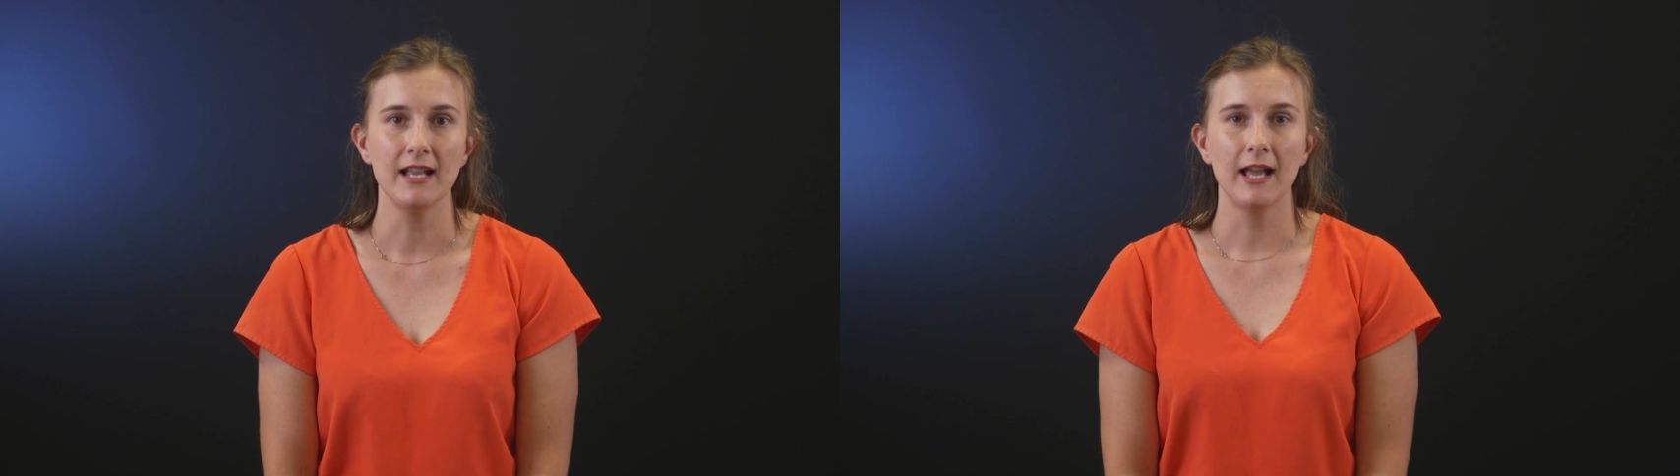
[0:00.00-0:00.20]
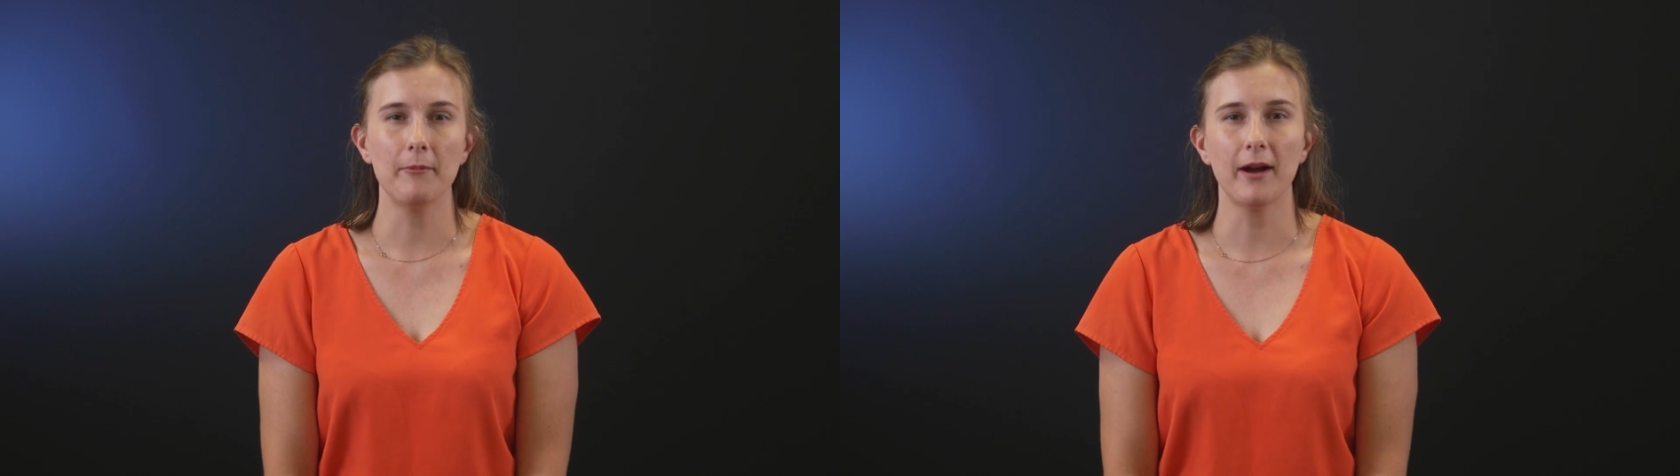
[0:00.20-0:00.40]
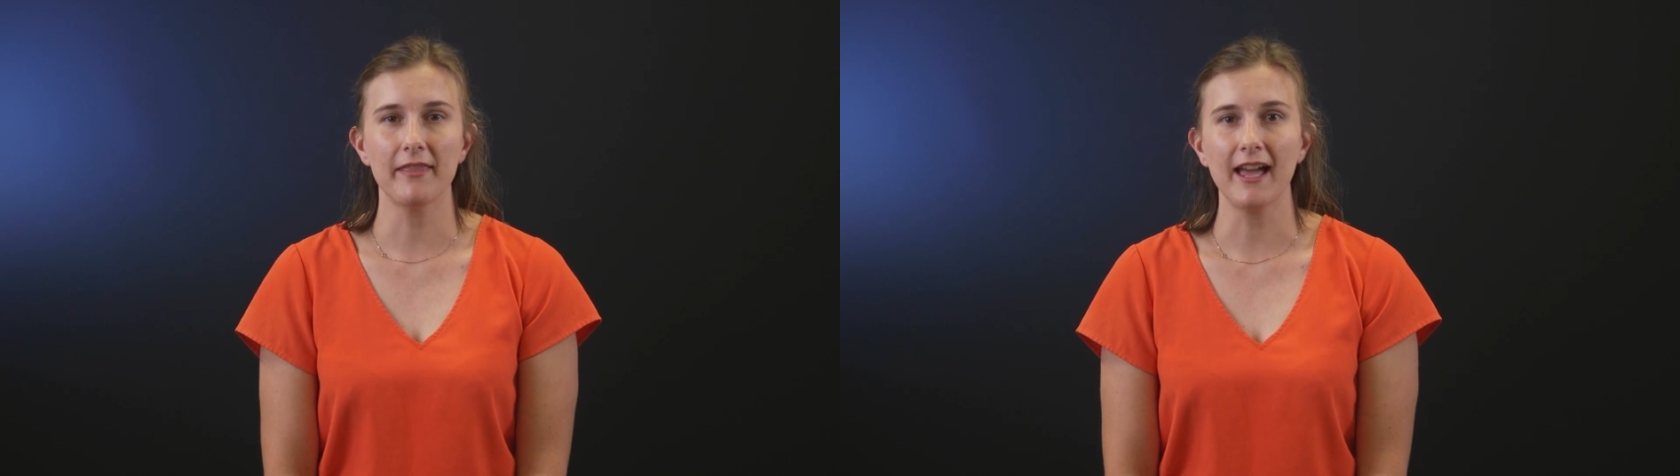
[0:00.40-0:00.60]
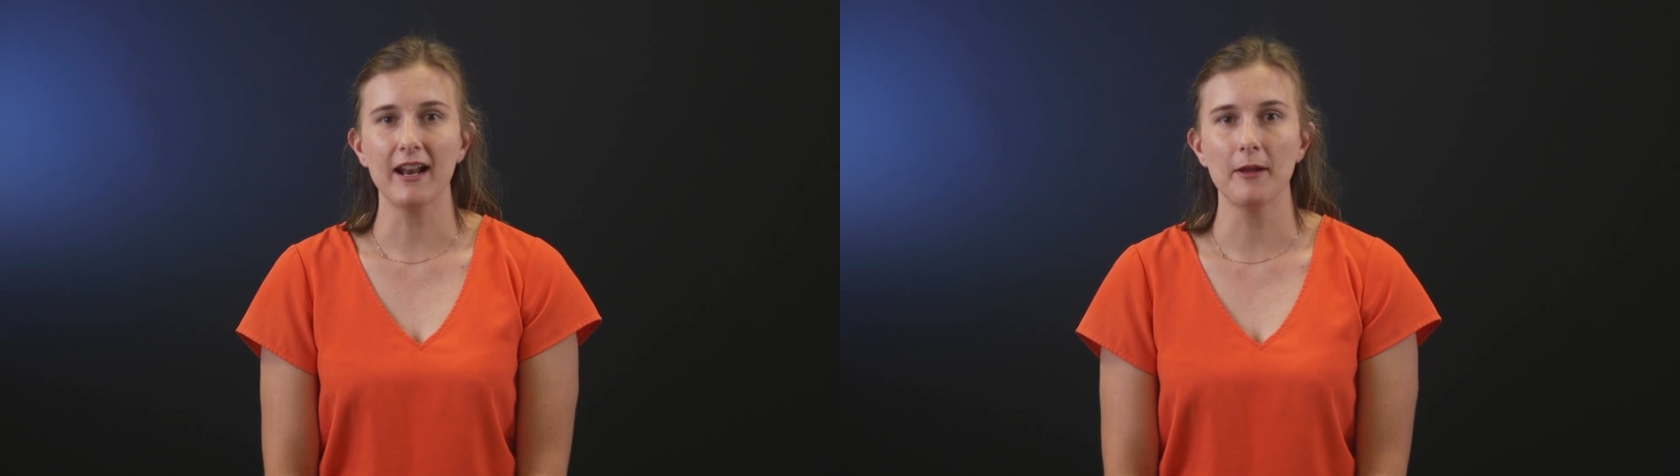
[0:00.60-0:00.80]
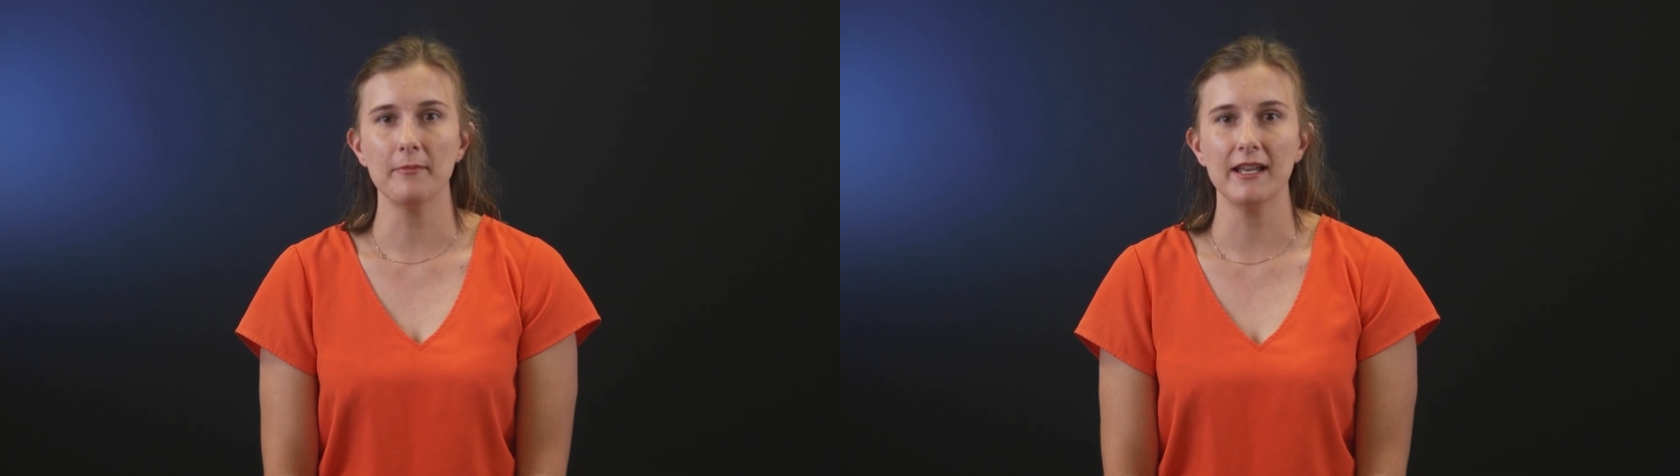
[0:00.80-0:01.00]
And by that,
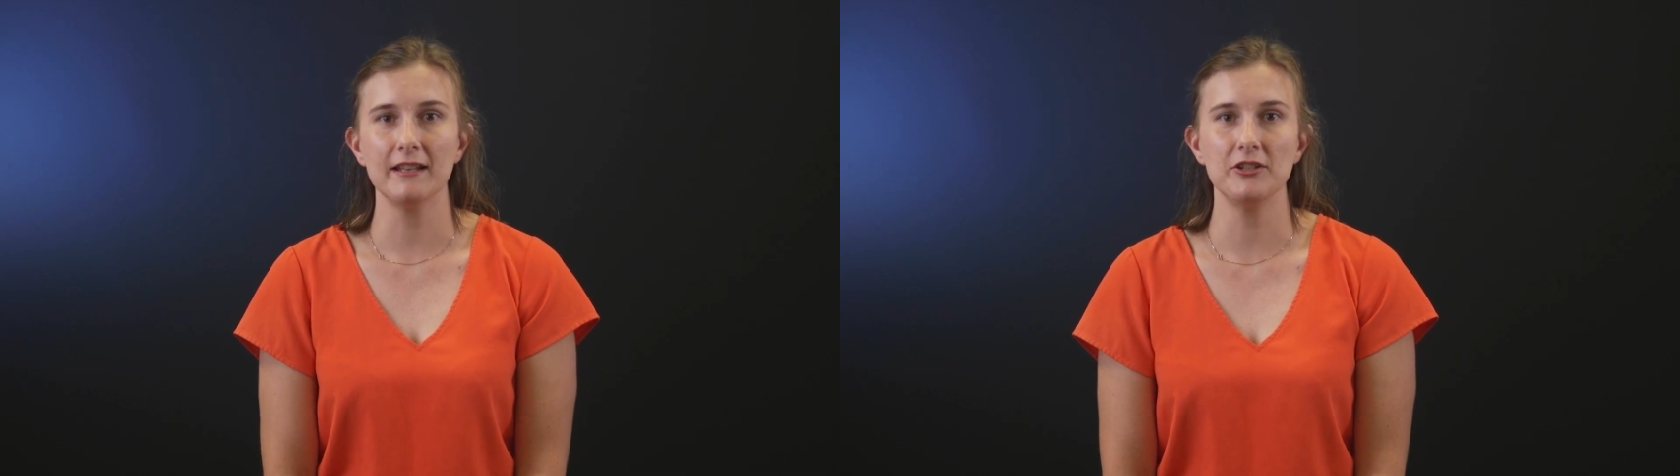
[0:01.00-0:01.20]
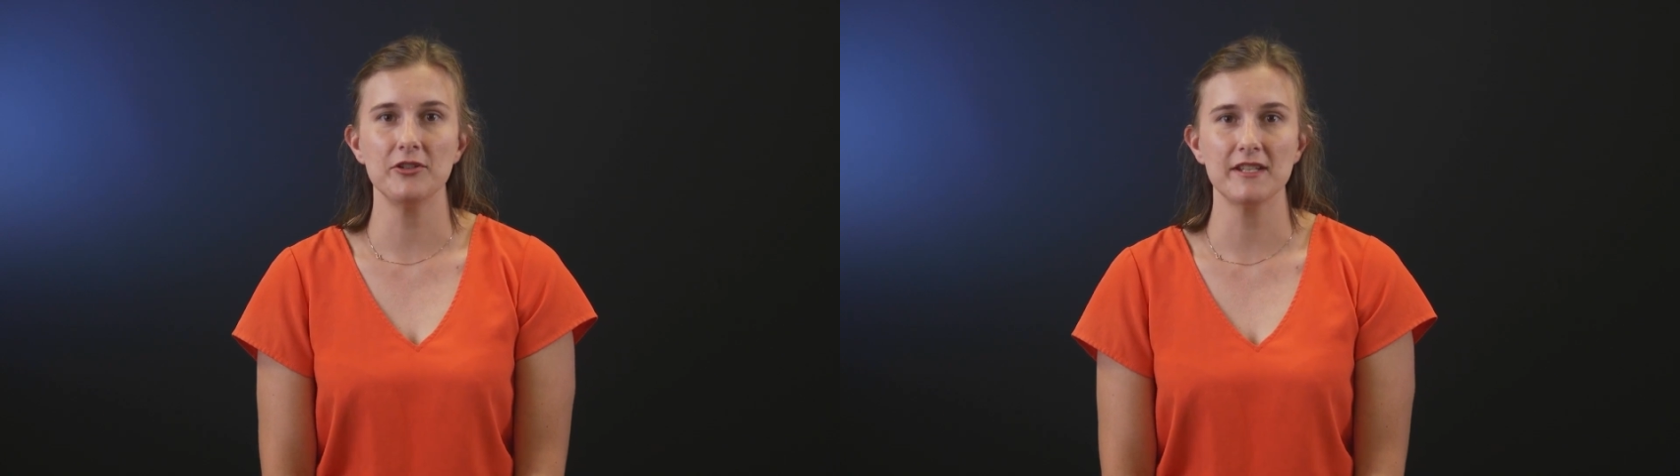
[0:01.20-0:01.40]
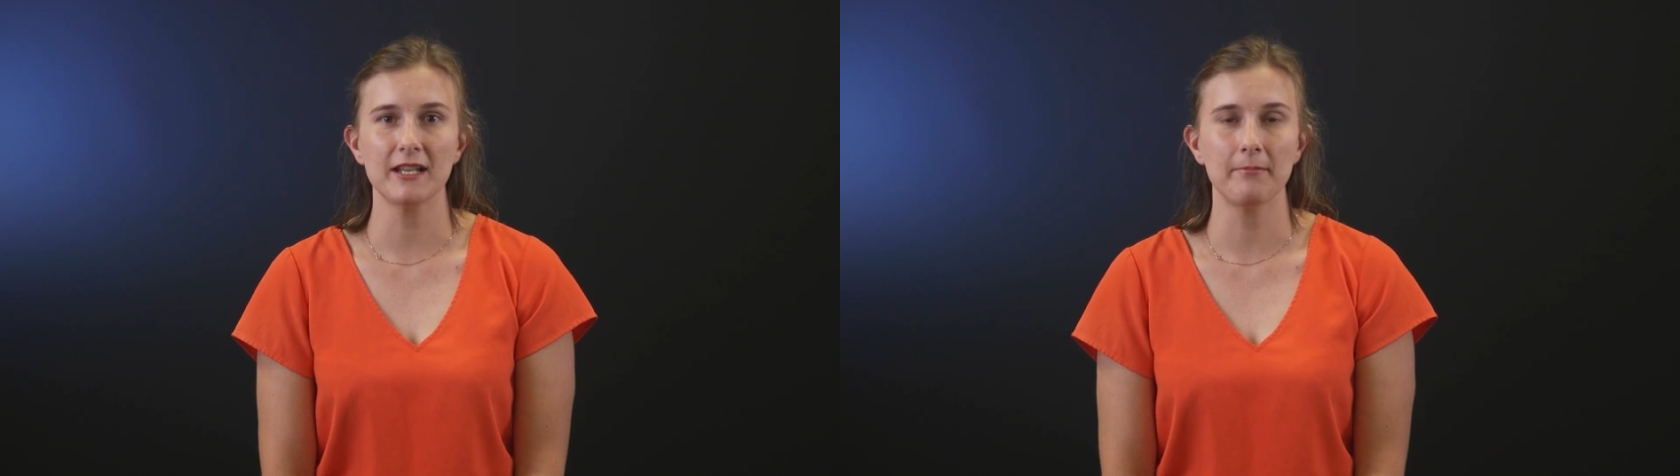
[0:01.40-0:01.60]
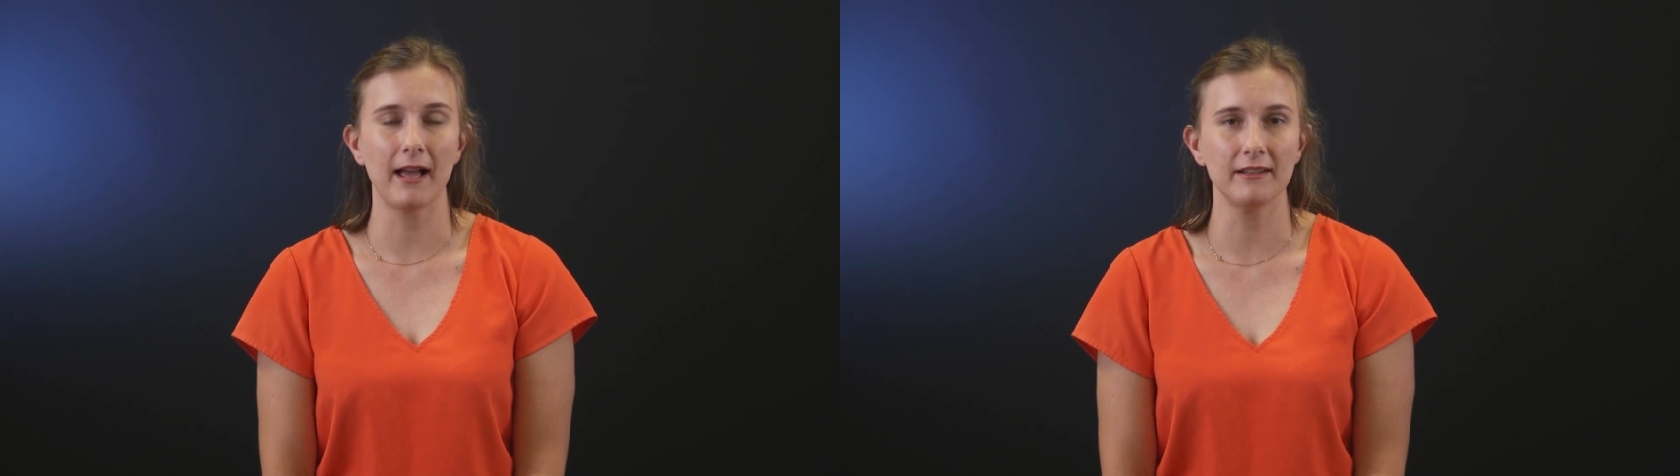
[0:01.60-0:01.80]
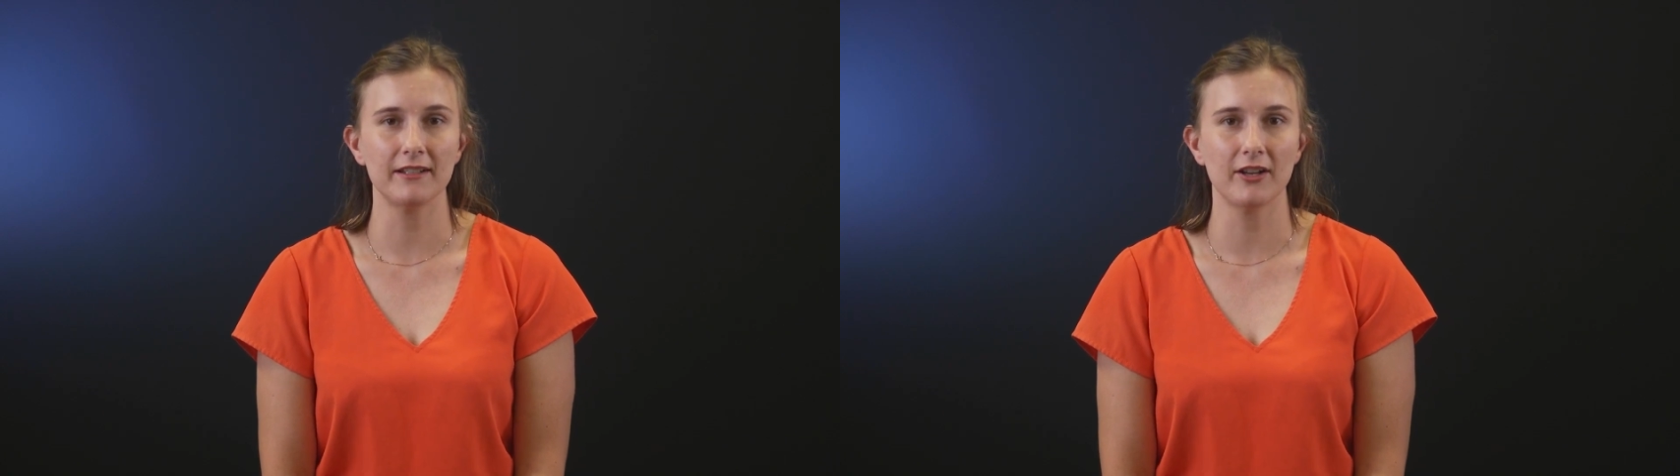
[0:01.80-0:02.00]
I mean using a
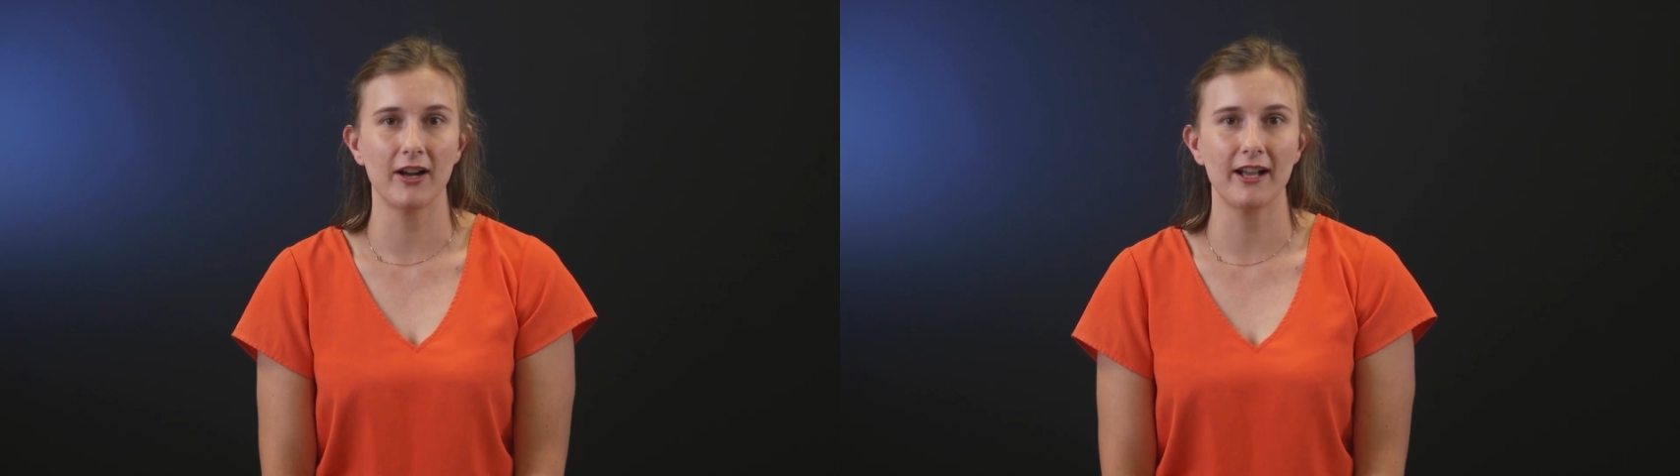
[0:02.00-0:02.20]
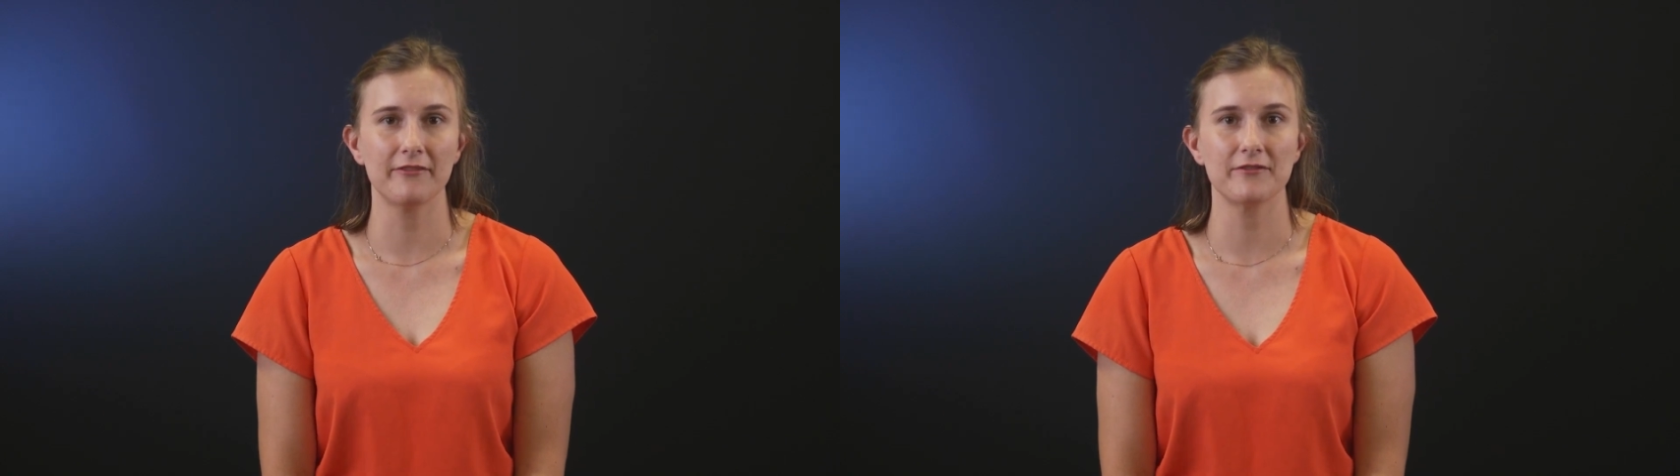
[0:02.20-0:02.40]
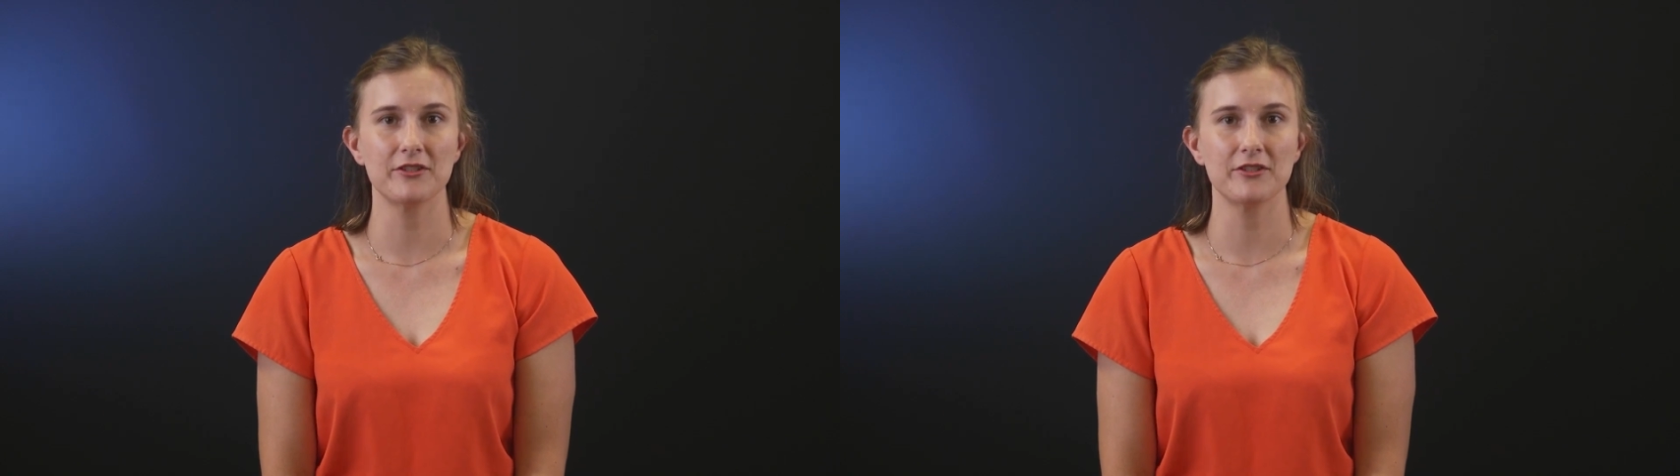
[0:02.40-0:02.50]
palette knife